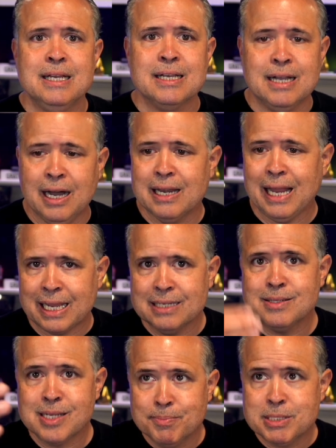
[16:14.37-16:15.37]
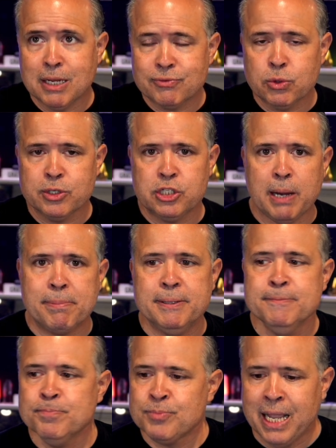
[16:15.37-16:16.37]
God likens himself to a
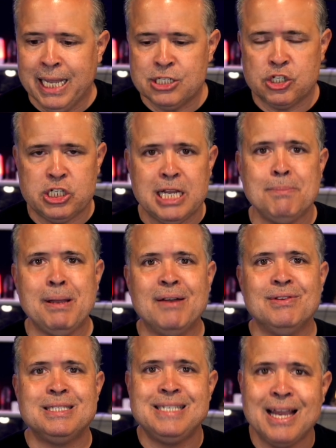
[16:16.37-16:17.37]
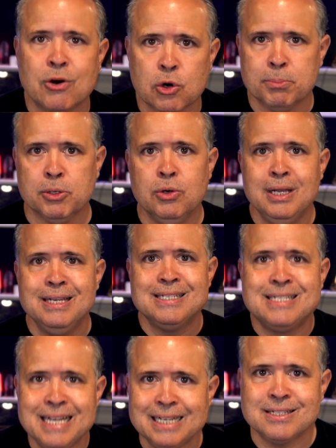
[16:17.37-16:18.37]
shepherd, and sheep have a terrible
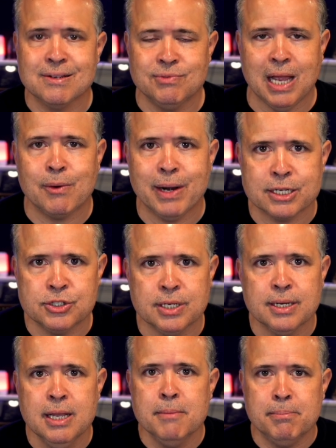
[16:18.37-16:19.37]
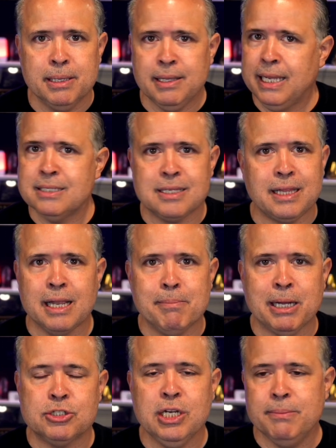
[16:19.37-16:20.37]
sense of direction. But here's the thing
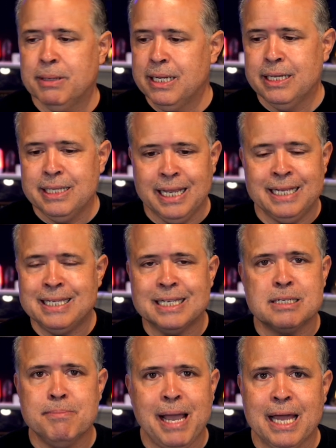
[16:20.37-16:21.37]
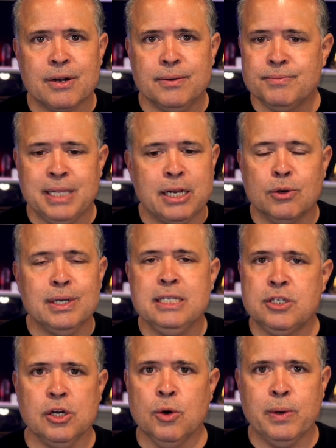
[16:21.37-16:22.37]
about sheep. It doesn't matter. They don't need
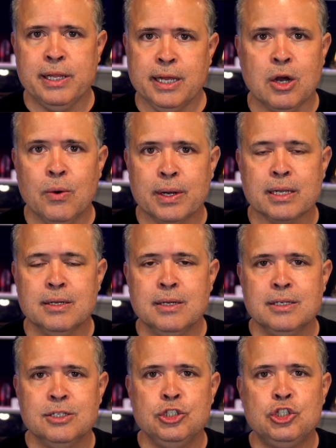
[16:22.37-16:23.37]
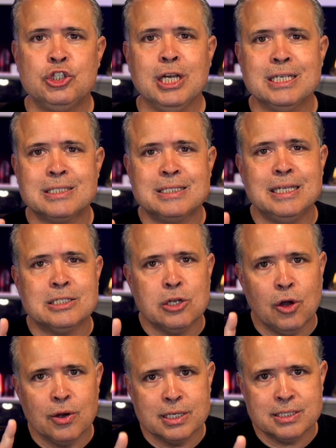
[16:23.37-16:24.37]
to know where they're going, just as
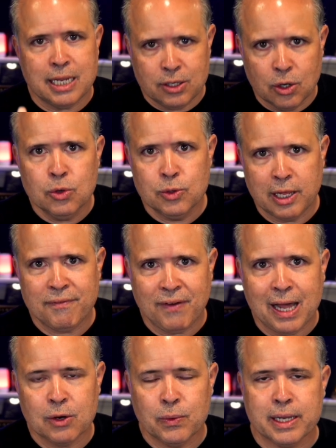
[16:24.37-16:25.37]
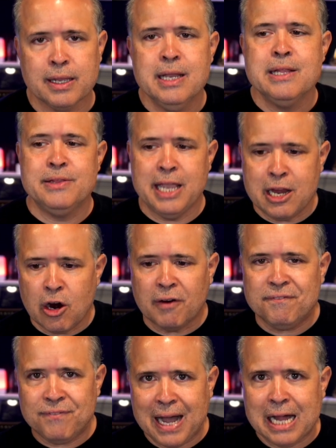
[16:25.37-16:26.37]
long as they know who they're following. They are
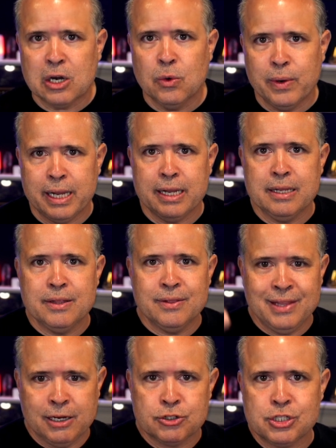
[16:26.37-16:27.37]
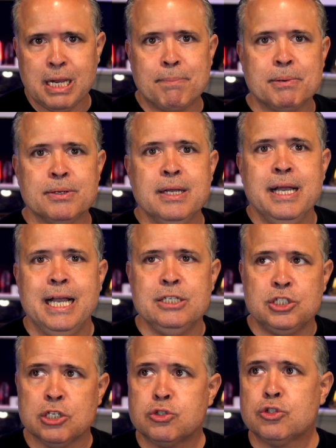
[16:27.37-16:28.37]
following their shepherd. And
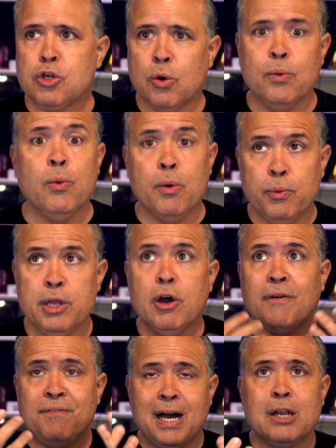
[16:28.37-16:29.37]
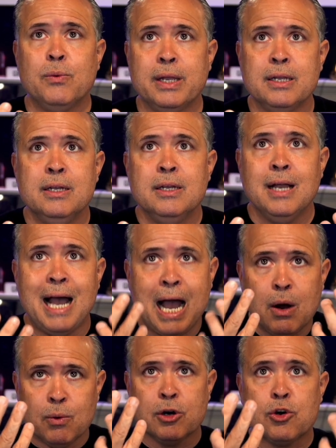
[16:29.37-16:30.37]
just so when we are following
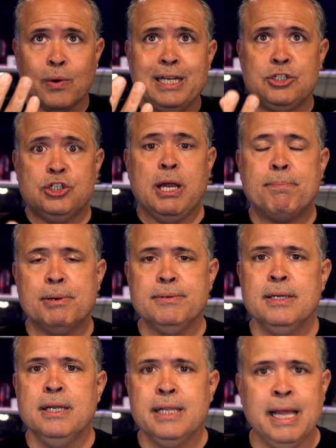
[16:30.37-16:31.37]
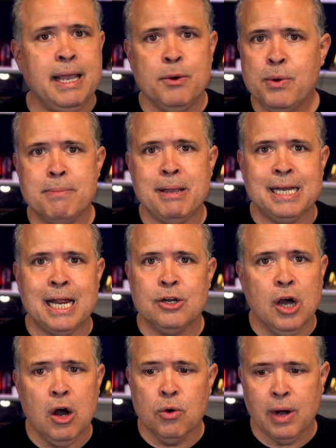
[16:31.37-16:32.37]
our great shepherd, that we may not
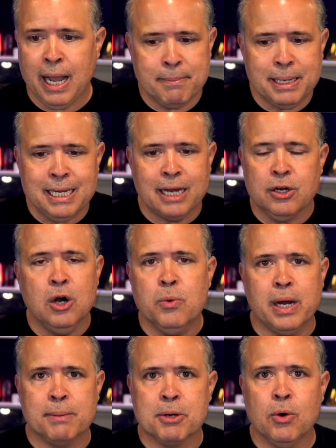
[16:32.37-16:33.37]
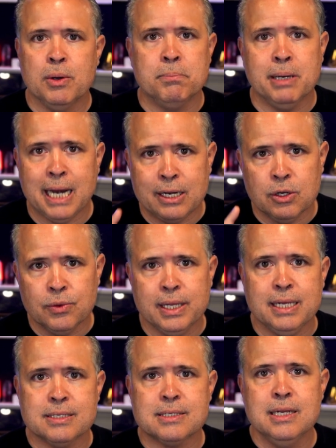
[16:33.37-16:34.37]
know. I may not know where I'm going, but I know
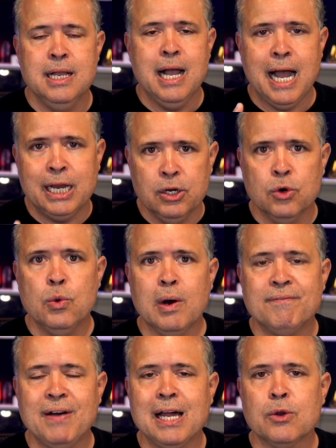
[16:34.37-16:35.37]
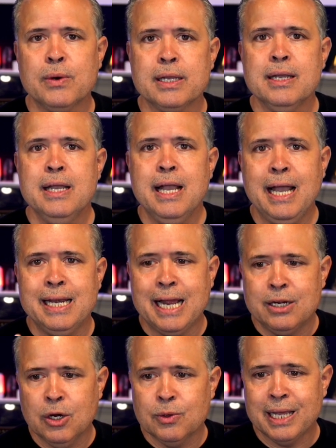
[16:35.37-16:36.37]
this. I know who I'm following, and I
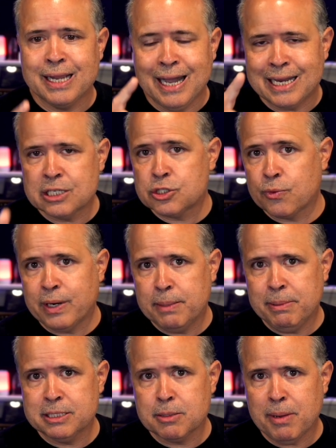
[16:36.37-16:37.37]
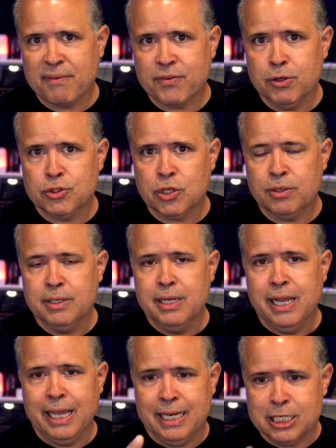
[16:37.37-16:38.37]
know that God has already been to my future,
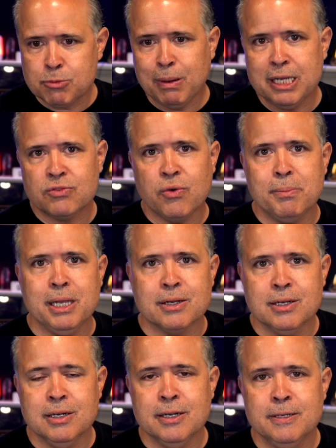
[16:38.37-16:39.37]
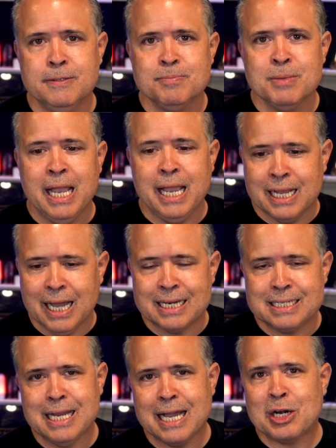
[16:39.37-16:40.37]
and his plans for me are good, and God
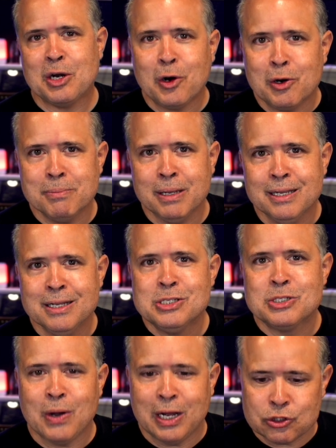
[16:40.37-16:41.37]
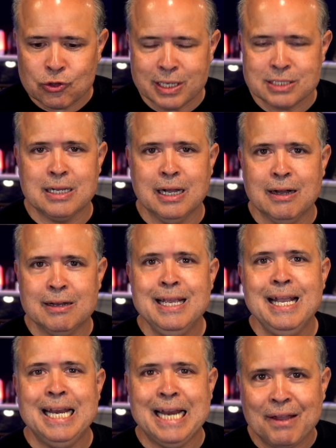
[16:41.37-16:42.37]
is not going to hurt me. So I trust God,
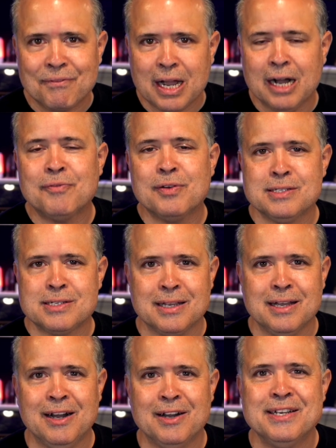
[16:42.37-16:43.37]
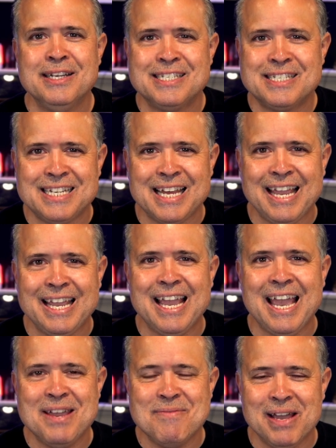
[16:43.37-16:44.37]
and I have confidence in God. Say
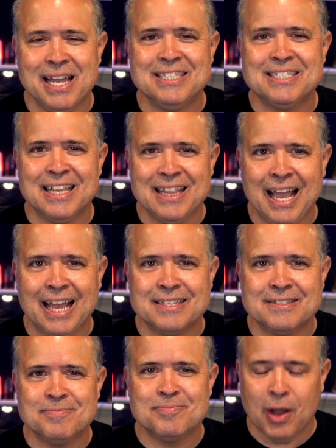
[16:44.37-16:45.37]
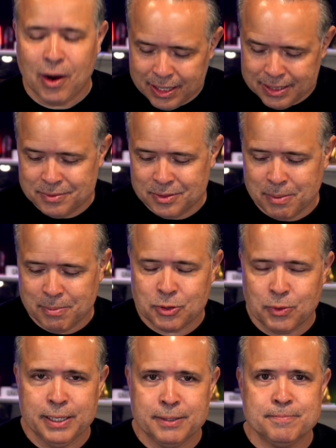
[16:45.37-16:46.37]
amen to that. All right, number
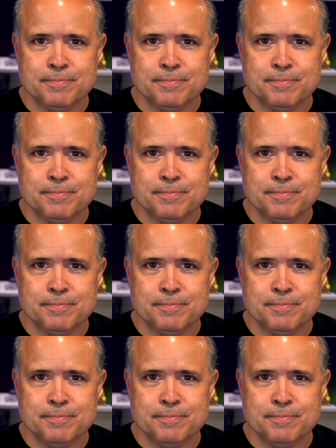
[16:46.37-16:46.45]
three.